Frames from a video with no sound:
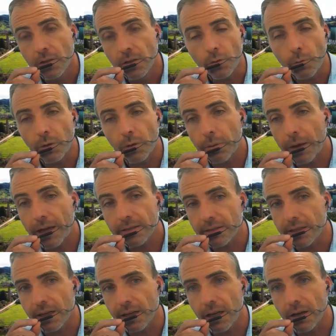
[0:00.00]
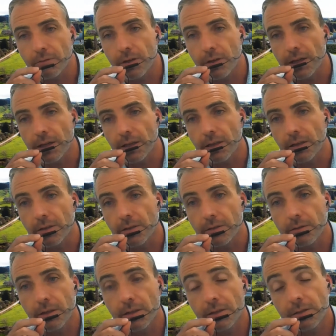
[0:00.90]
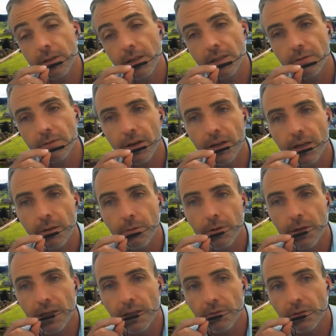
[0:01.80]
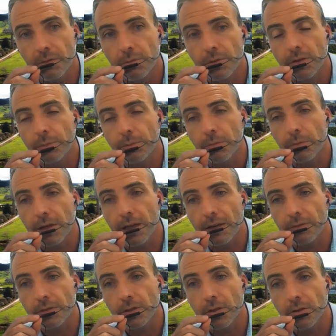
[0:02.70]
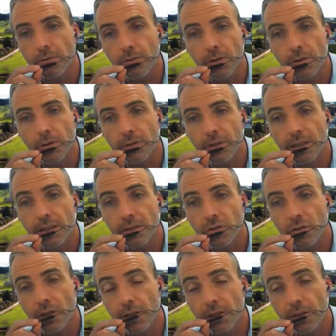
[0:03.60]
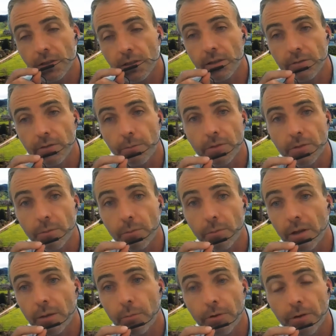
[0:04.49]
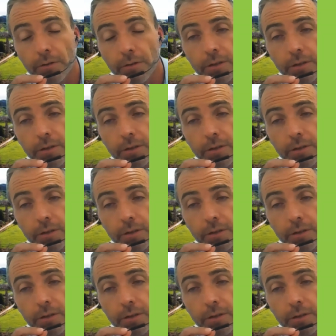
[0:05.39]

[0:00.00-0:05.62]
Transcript: So we passed that now flying colors. And it's funny, we're not even built, but we have to go through those ESG hurdles from a supply point of view.